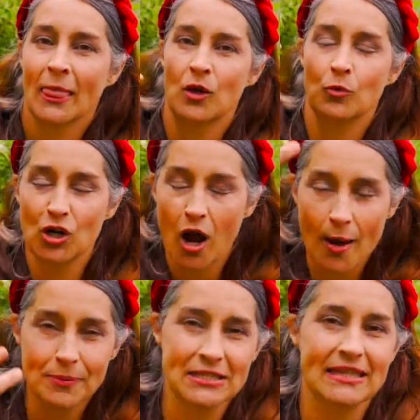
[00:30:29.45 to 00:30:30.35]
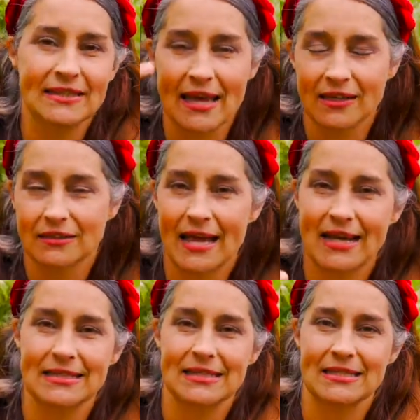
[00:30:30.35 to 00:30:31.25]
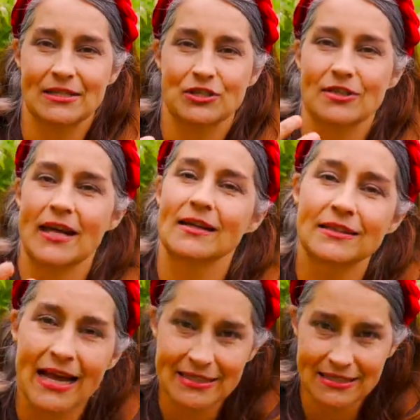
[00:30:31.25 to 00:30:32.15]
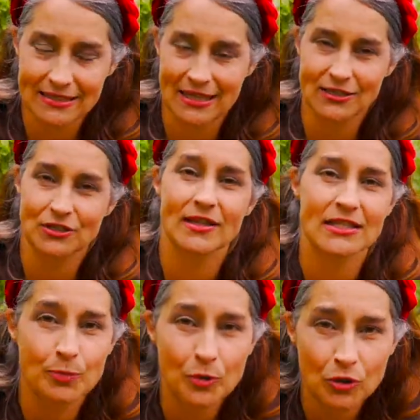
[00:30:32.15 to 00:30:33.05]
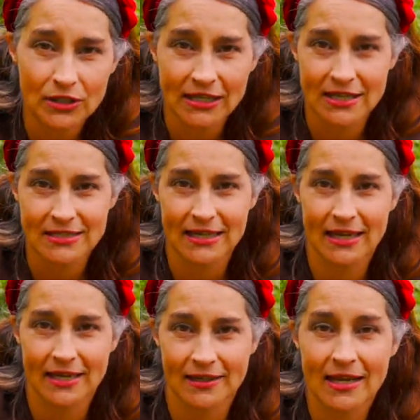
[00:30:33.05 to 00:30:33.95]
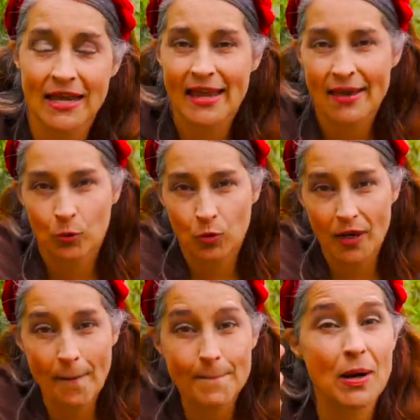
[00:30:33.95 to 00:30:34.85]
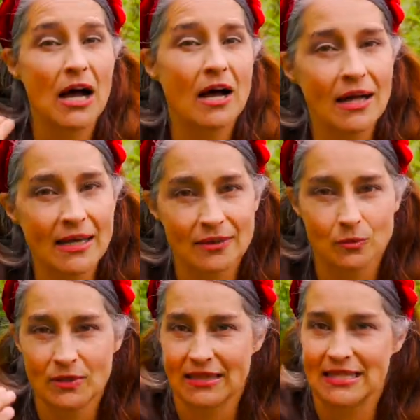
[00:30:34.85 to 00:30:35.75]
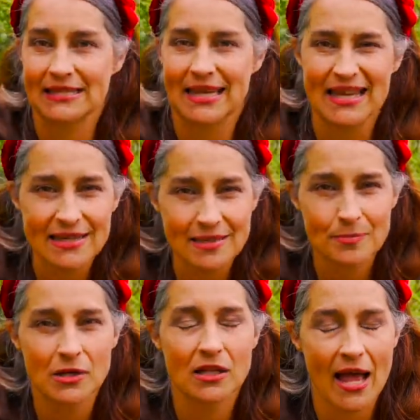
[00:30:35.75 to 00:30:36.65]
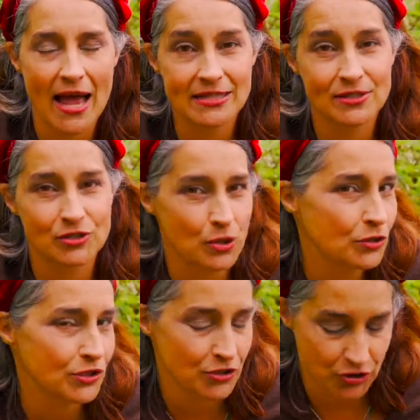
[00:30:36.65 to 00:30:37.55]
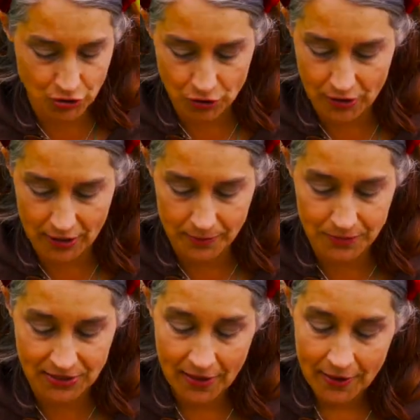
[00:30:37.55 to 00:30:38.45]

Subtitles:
We're opposite that galactic center that's pulling us in, combined with these M-class solar storms.